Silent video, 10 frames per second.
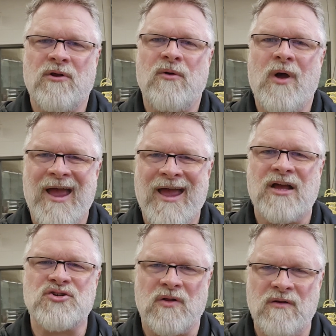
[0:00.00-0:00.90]
What do you
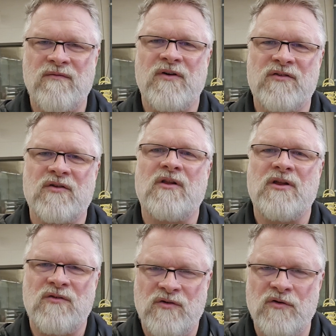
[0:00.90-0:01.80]
actually
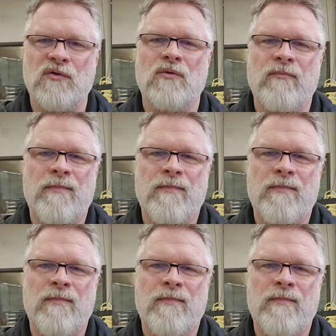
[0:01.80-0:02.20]
physically do?